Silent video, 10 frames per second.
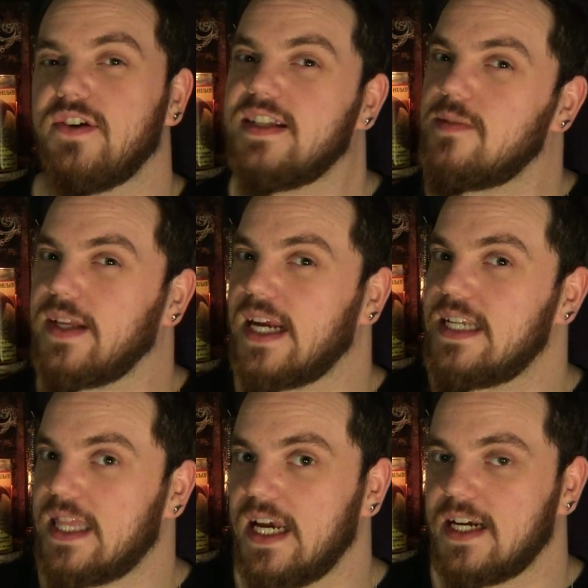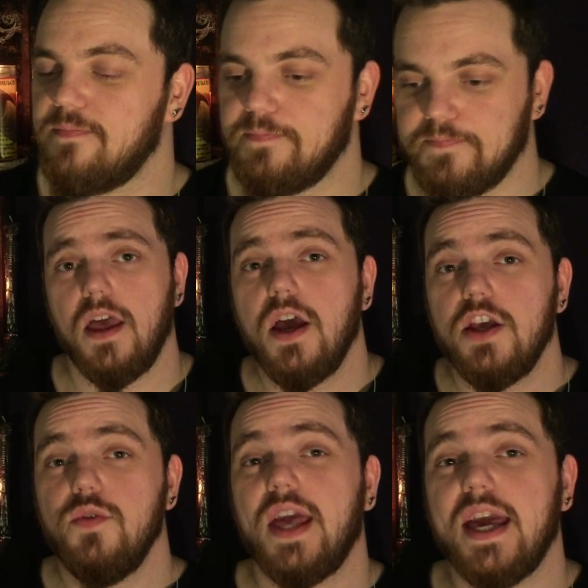us than we like to think.
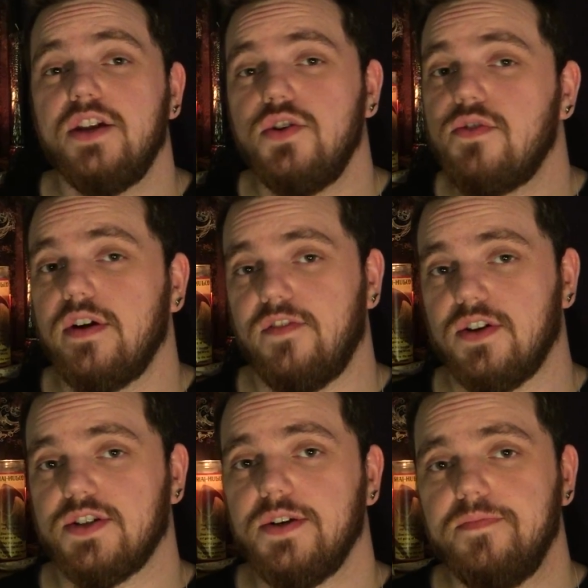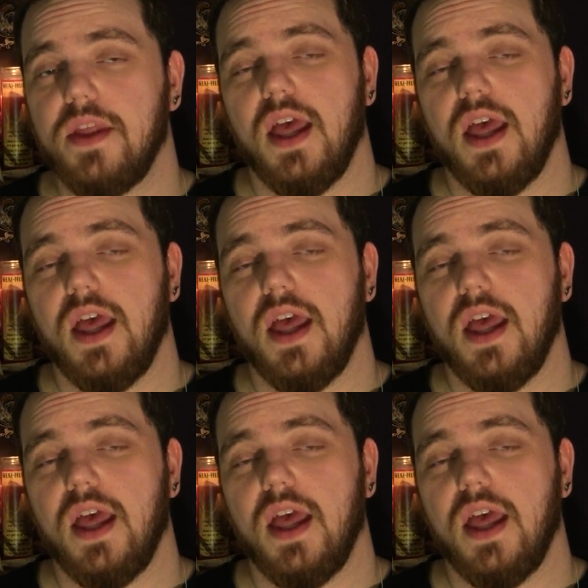You can do a reversal,